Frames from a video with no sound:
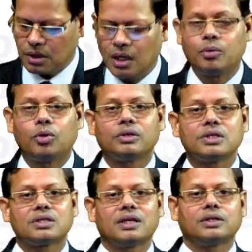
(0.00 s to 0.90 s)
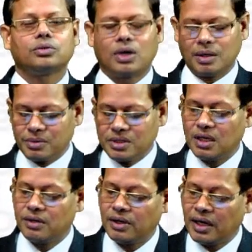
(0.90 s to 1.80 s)
about this at your IPC
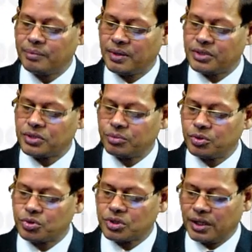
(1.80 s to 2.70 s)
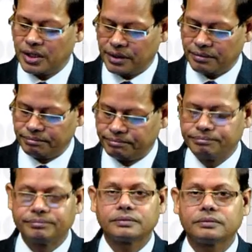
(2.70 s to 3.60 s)
level, I presume you studied.
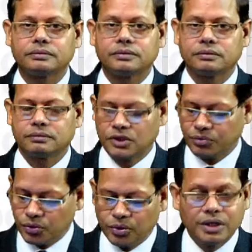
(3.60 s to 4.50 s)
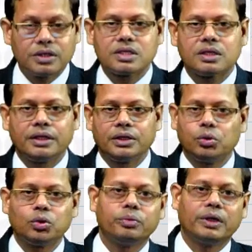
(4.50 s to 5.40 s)
If you did not study,
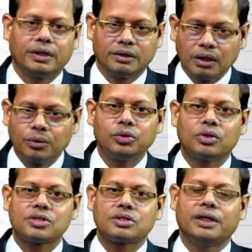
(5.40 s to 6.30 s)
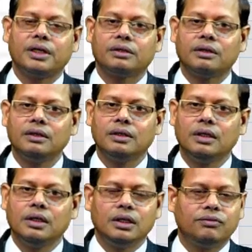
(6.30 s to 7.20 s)
do not worry, now you are studying. No?
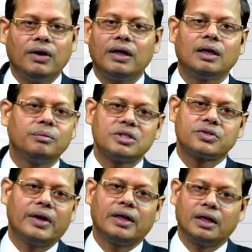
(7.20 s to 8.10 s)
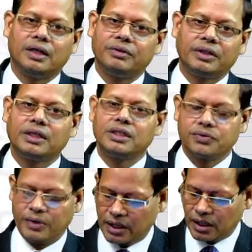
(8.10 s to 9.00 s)
Final means final, everything is
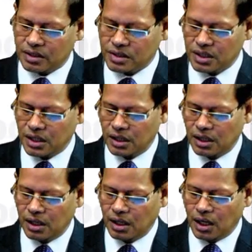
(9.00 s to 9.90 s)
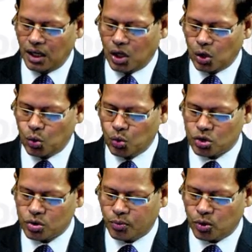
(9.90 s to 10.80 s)
final. See,
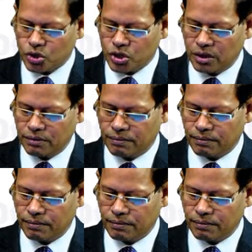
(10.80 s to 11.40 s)
goods portion